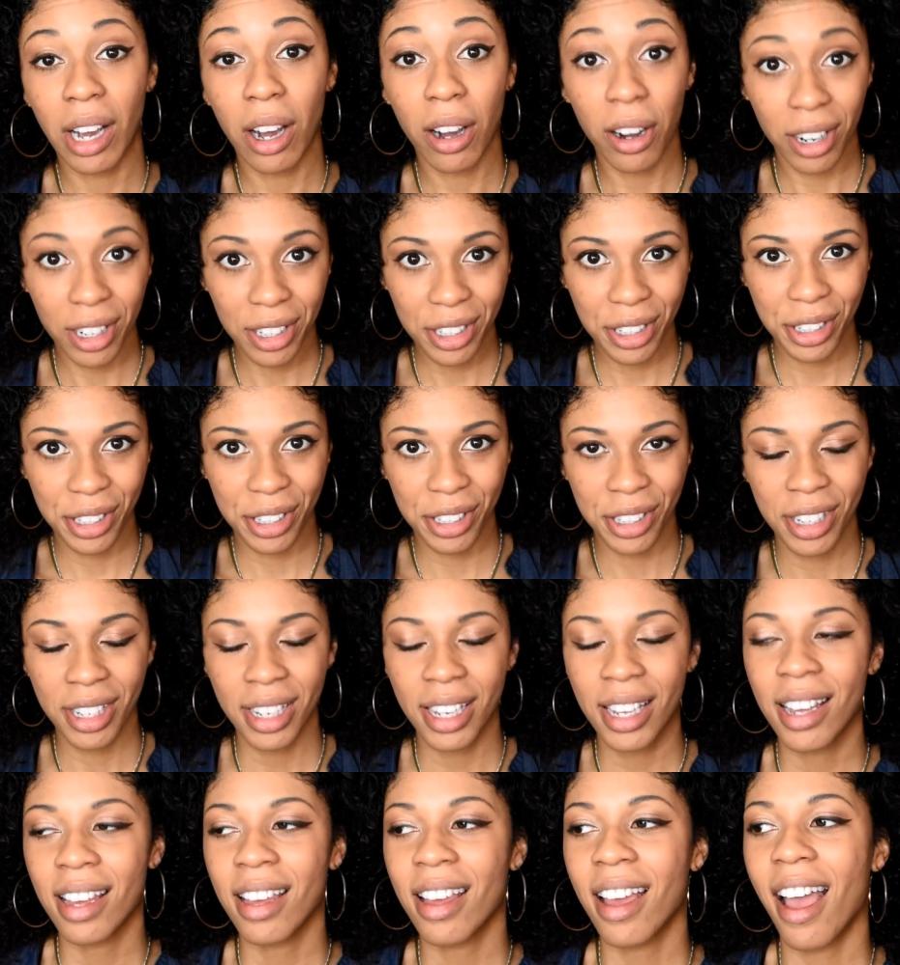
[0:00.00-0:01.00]
harsh
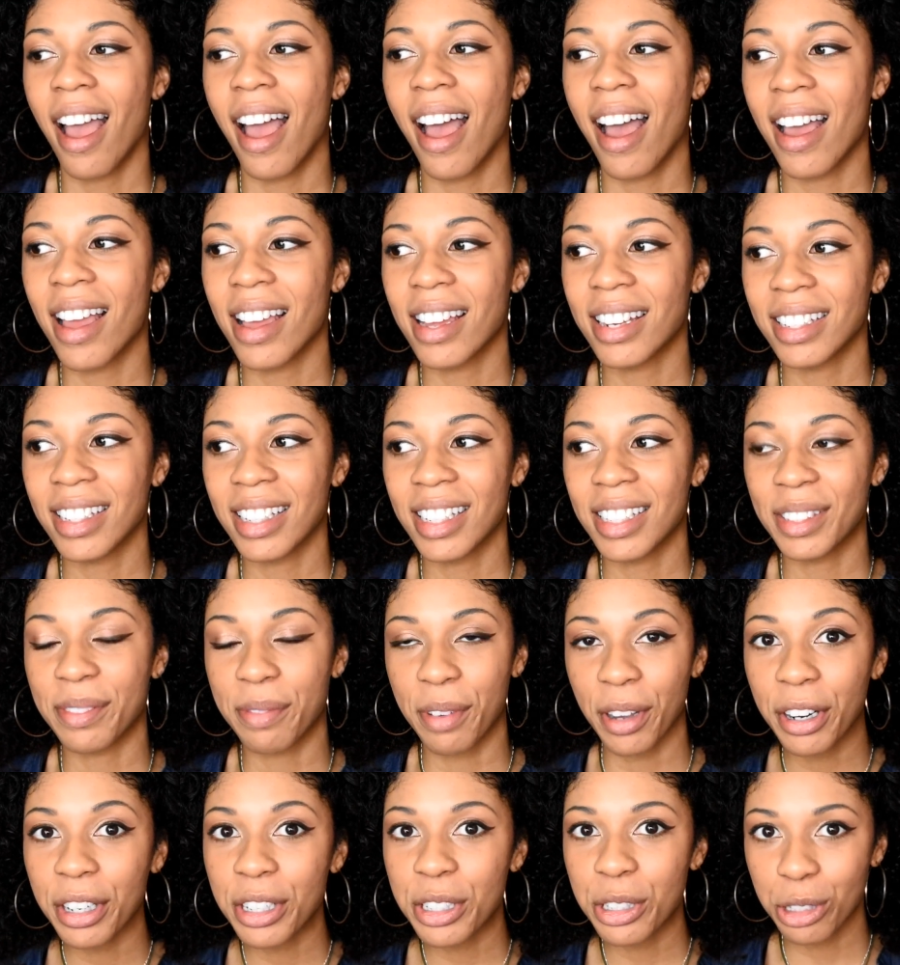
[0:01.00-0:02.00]
and it's
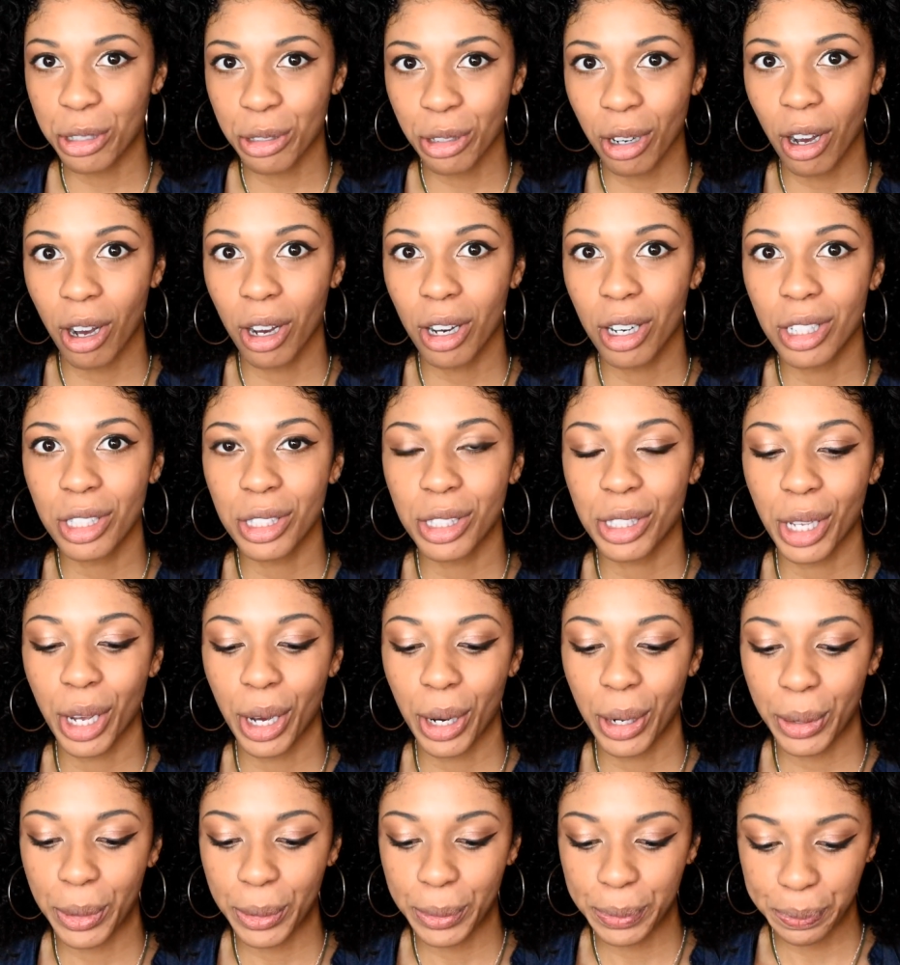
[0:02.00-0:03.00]
very strong,
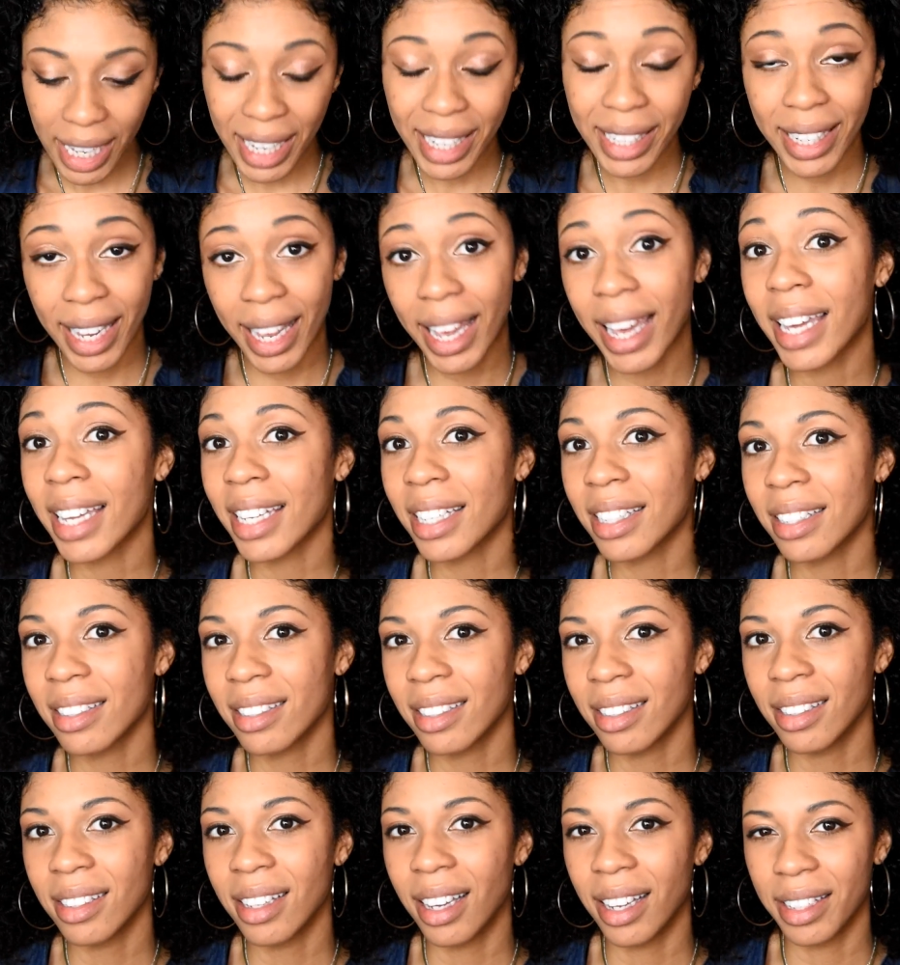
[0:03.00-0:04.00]
so it can
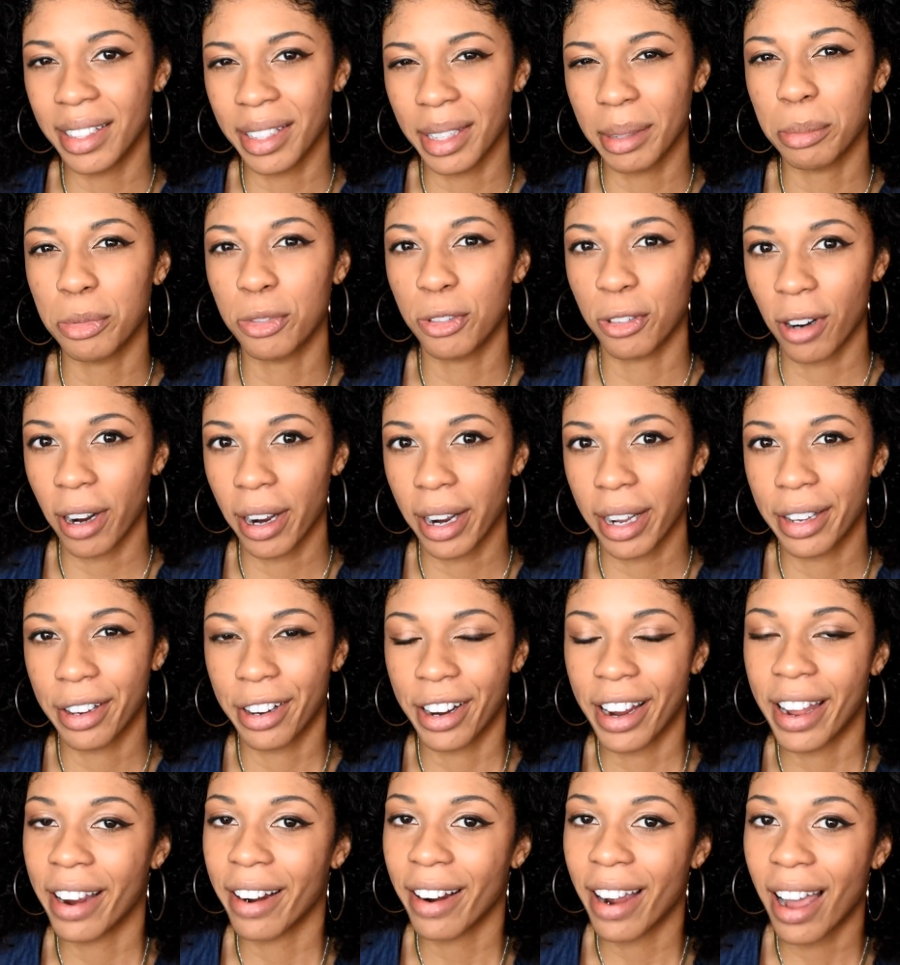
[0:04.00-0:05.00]
end up drying your
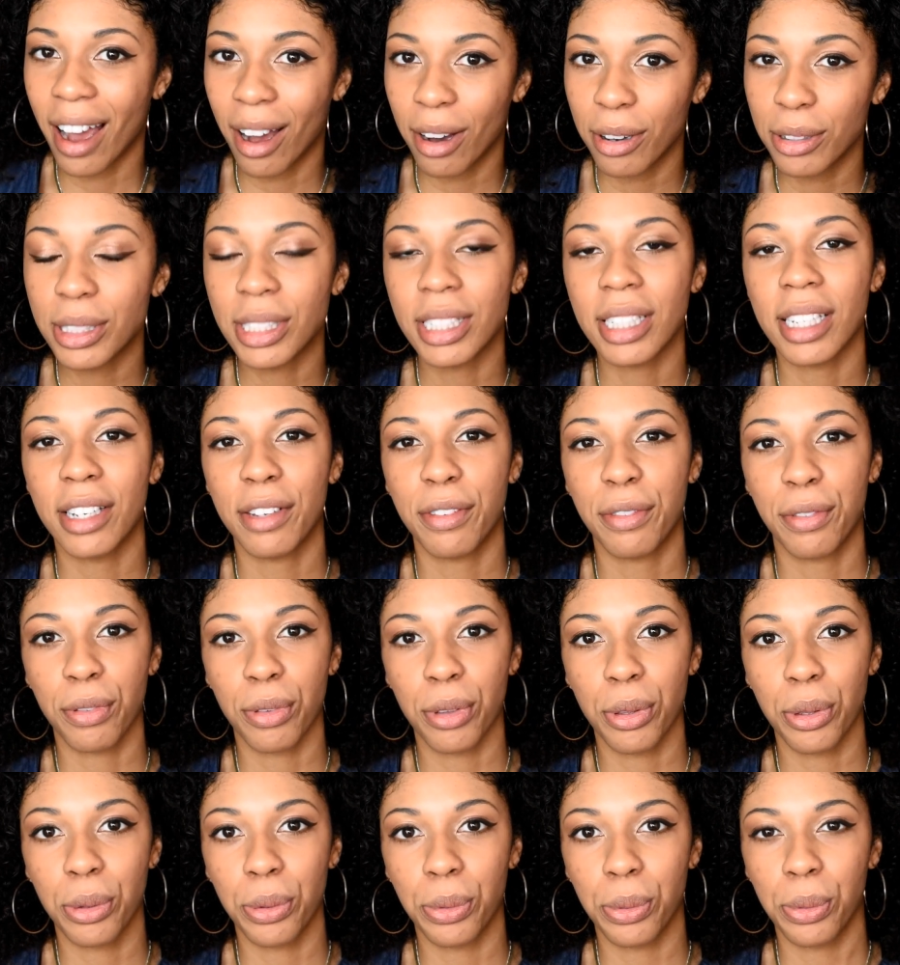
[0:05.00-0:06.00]
hair out if
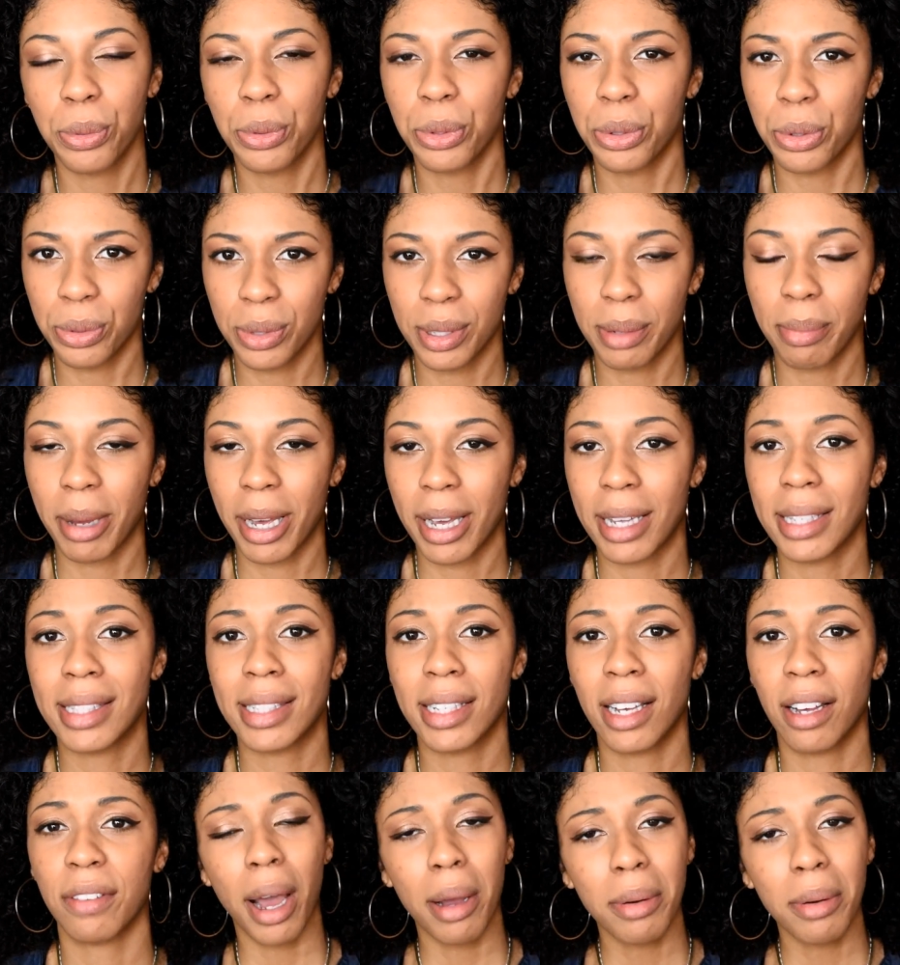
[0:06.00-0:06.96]
you use it by itself.